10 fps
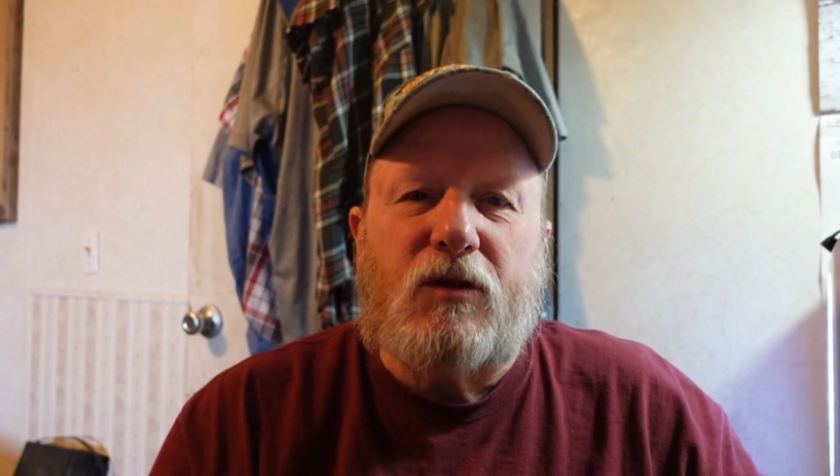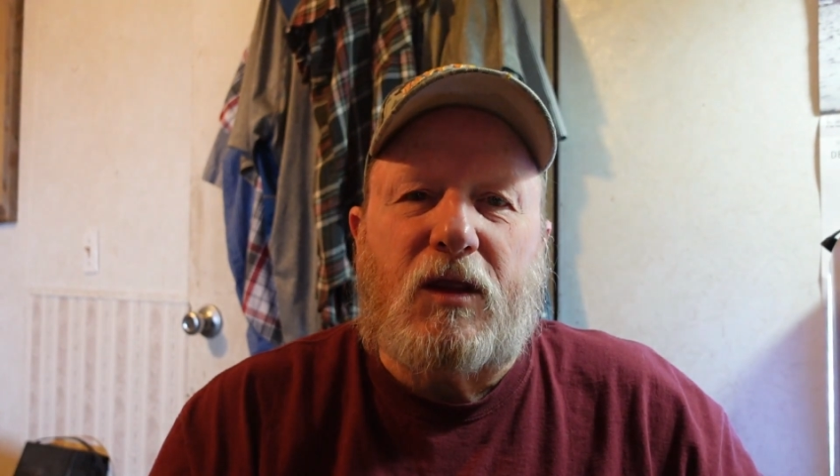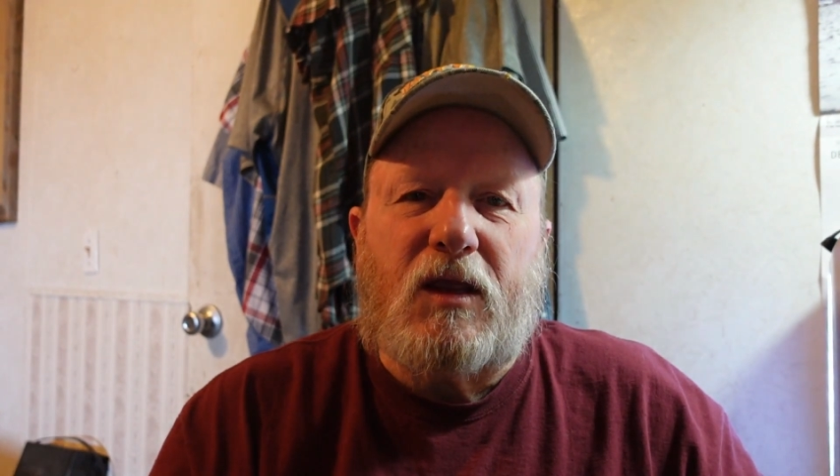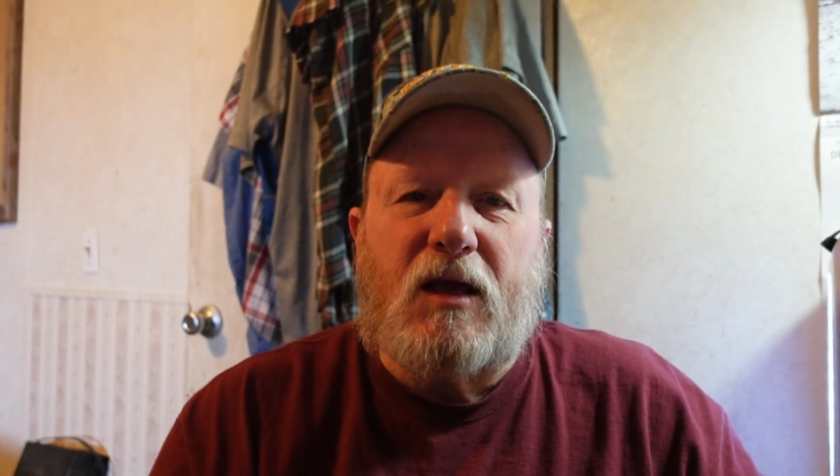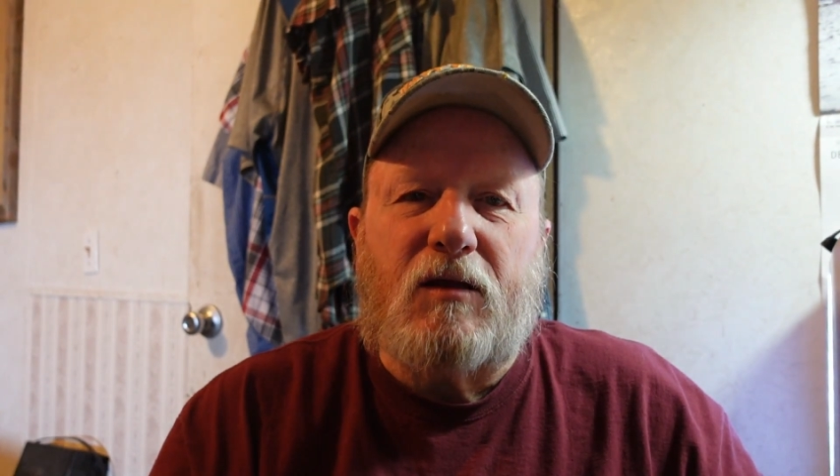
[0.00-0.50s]

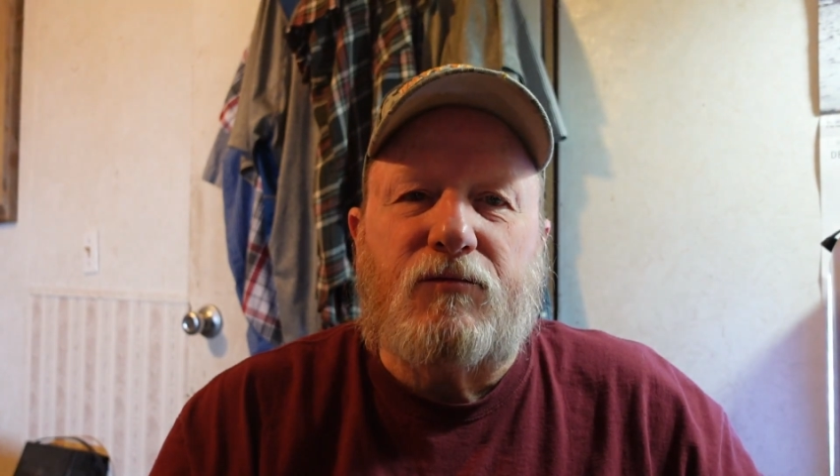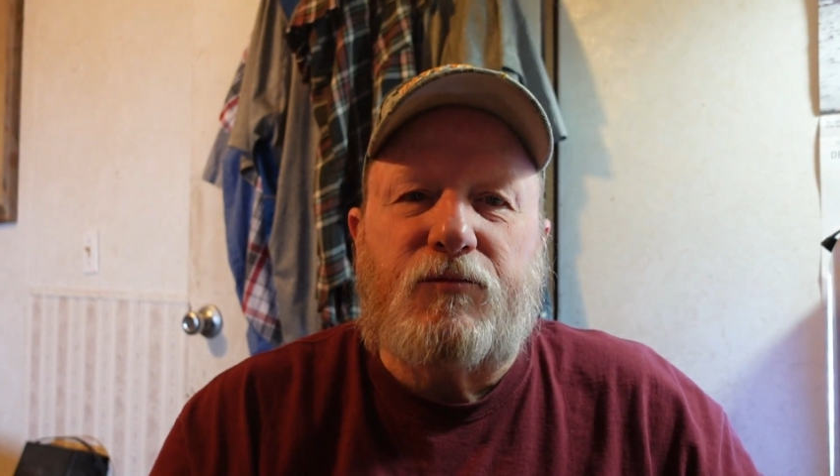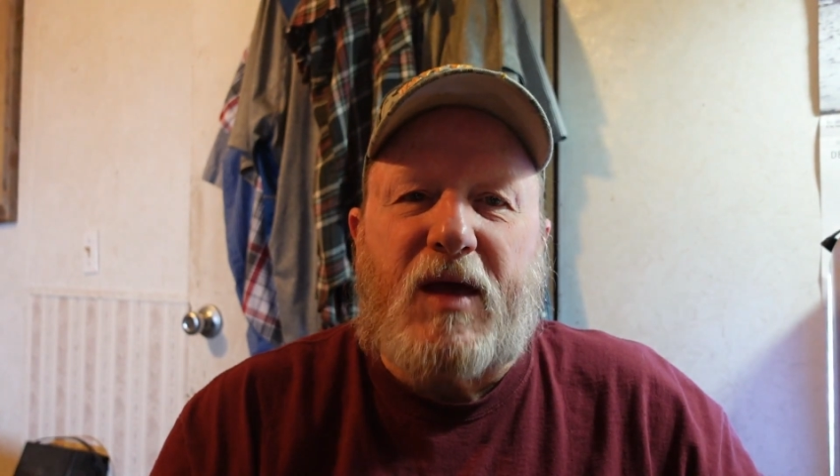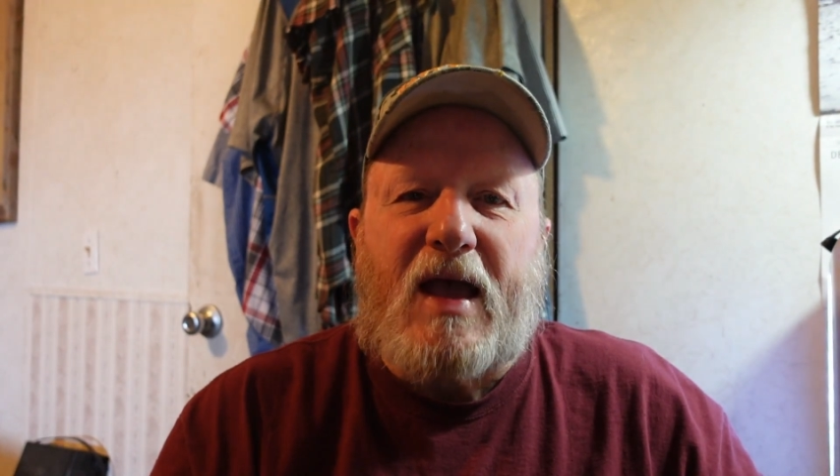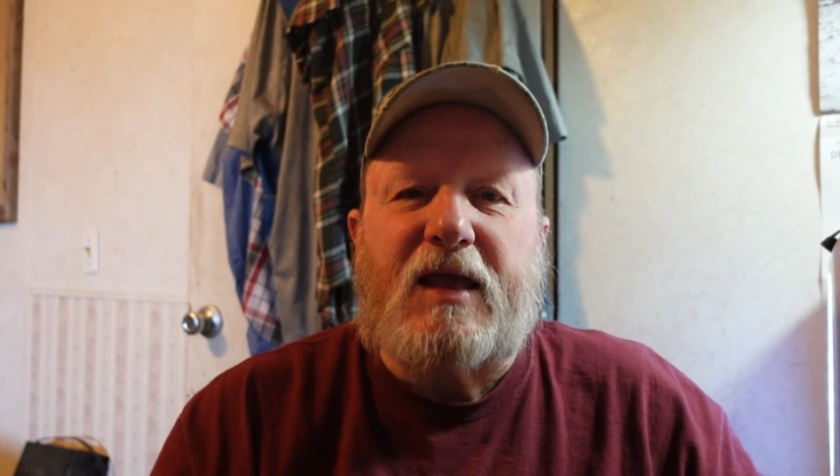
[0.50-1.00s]
the
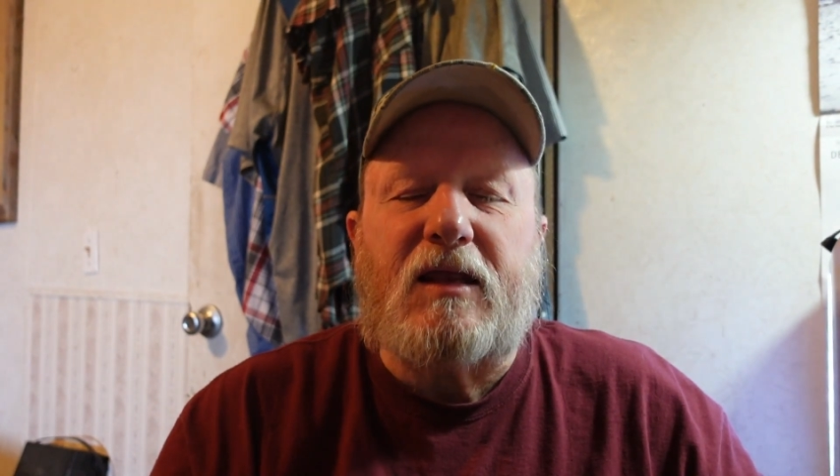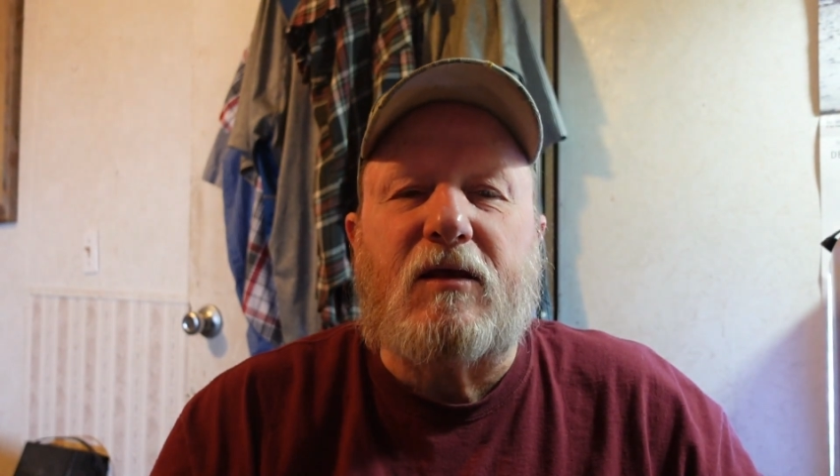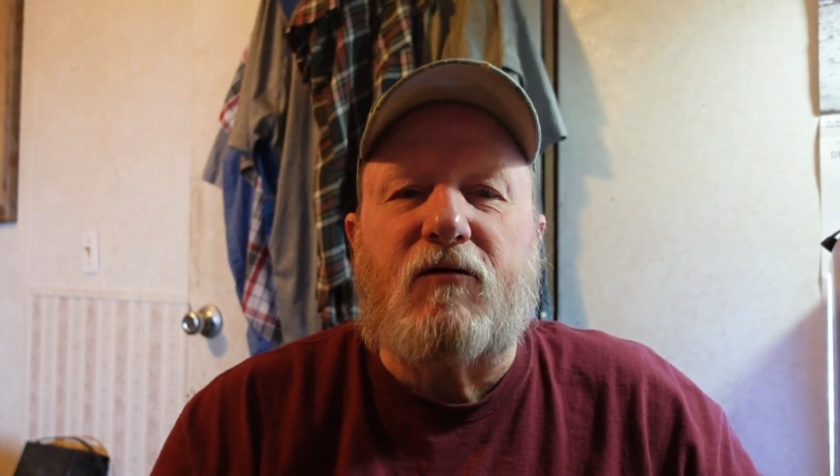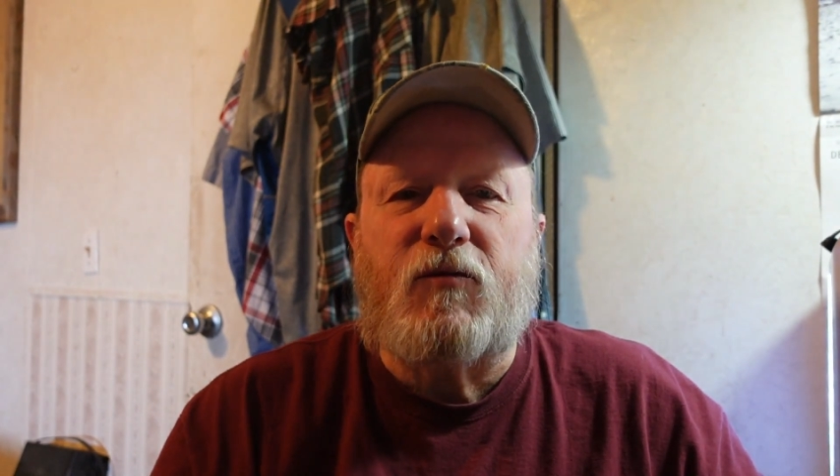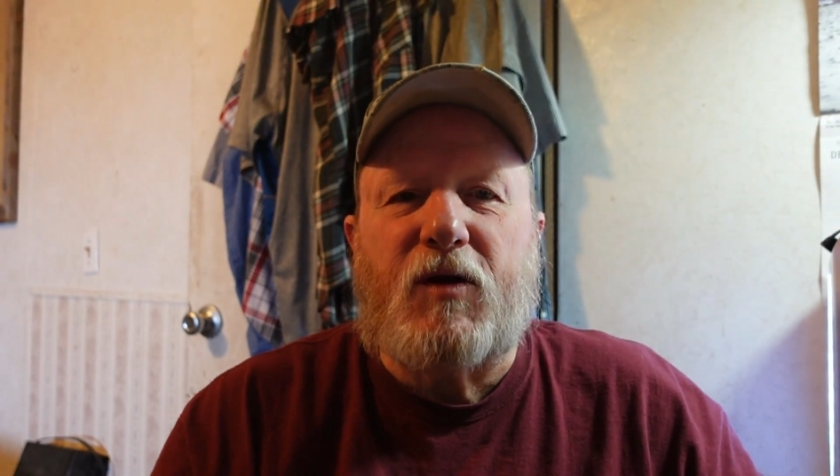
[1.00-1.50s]
unpacking
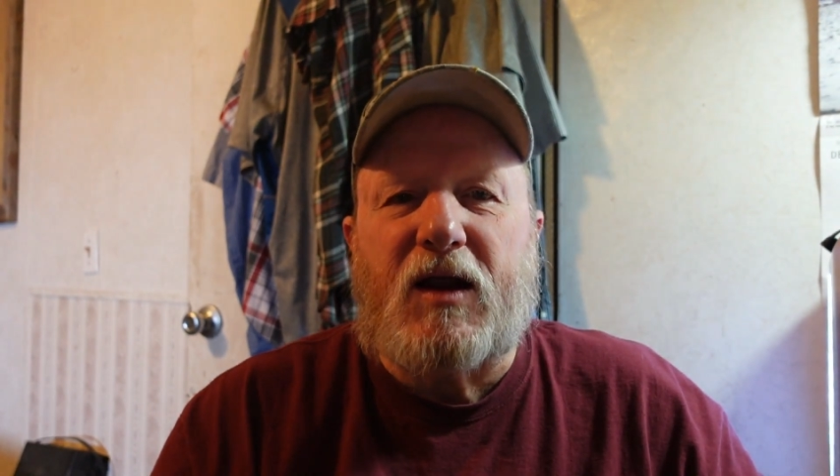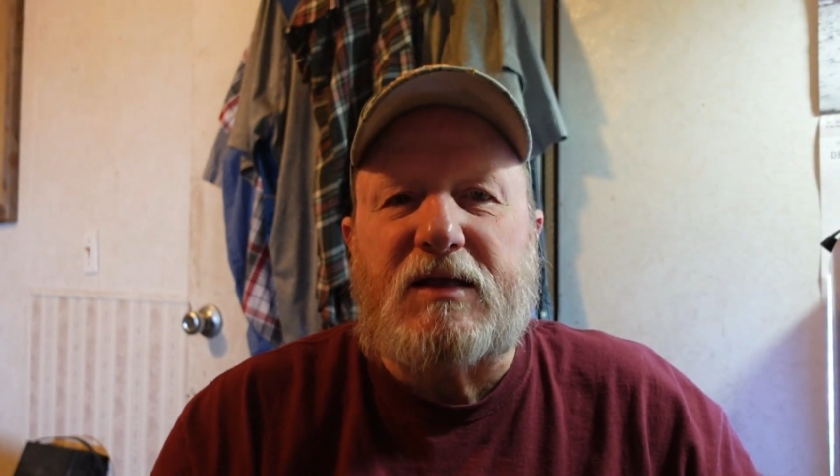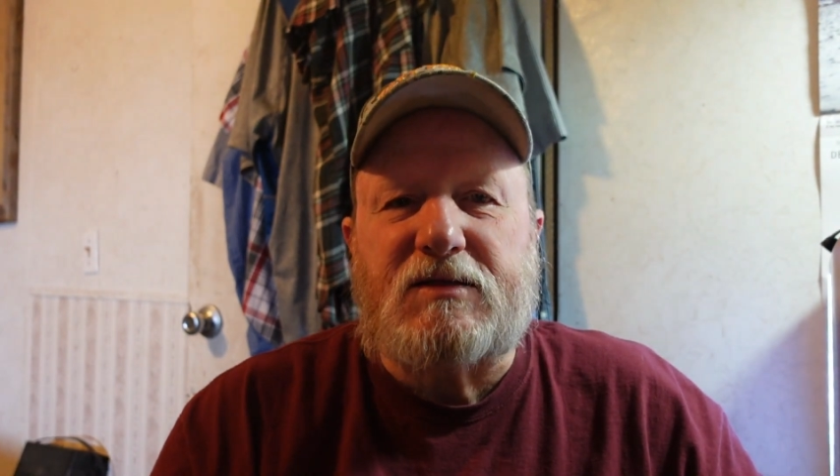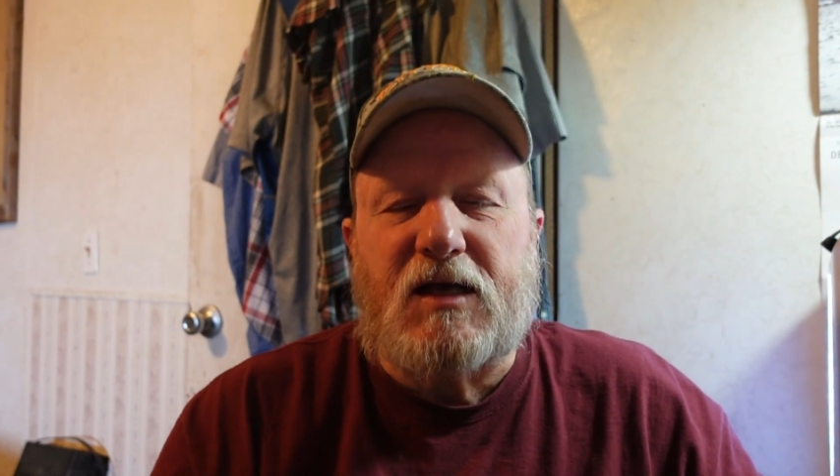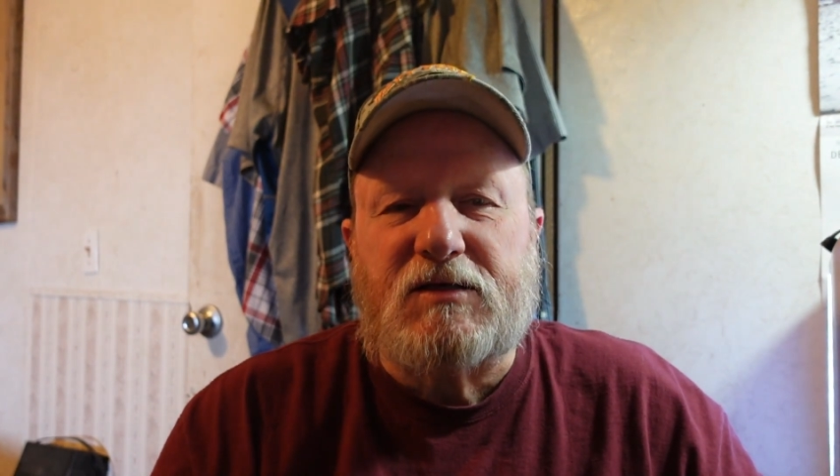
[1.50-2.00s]
of the
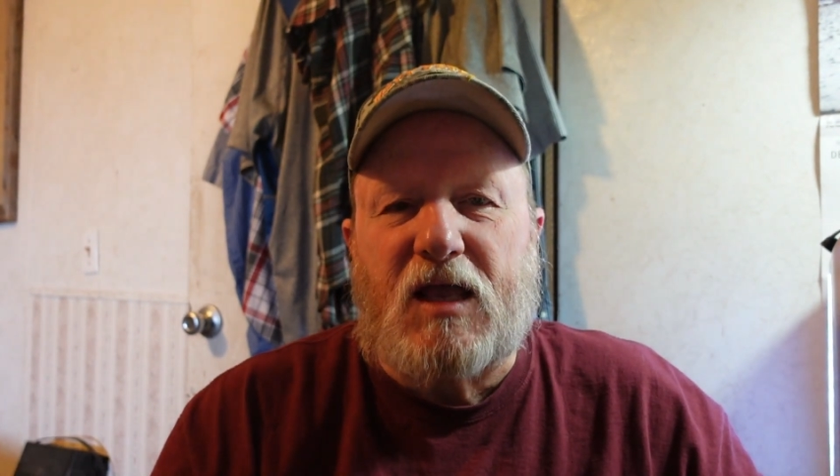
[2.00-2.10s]
paradise ducks